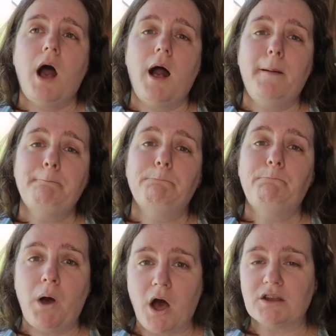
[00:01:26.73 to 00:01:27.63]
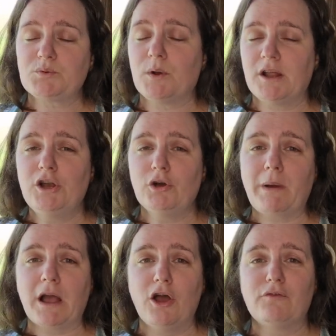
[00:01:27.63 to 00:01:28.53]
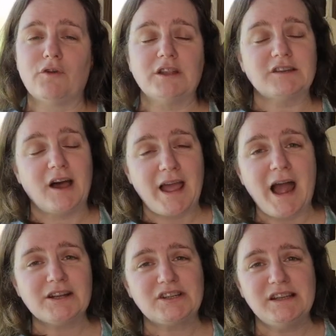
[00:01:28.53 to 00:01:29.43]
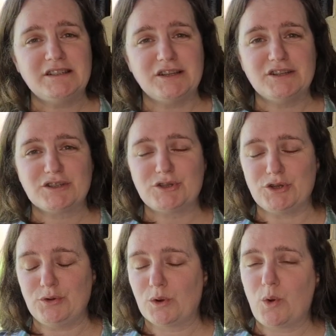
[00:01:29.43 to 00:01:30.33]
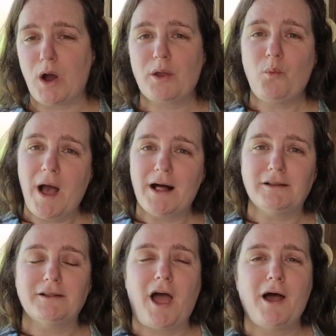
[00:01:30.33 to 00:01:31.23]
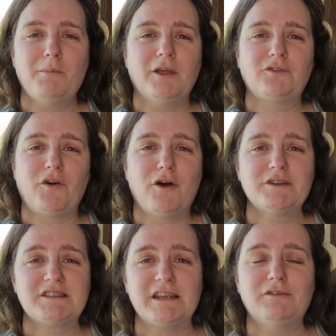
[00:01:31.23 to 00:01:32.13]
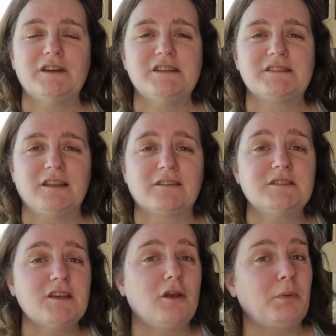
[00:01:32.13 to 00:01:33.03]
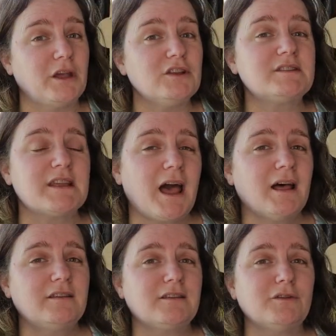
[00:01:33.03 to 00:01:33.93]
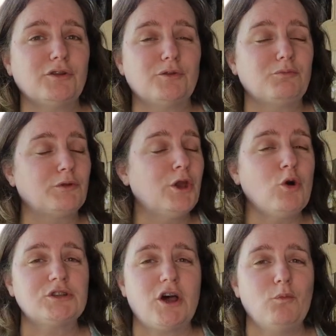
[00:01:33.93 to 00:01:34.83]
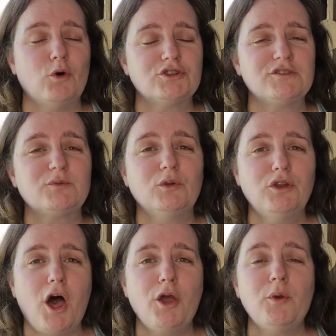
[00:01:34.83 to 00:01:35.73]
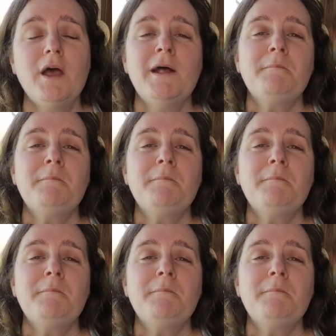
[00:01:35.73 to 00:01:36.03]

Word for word: Um, but when I look back over it, I actually did do quite well um, as far as series is concerned, because as long-time watchers will know,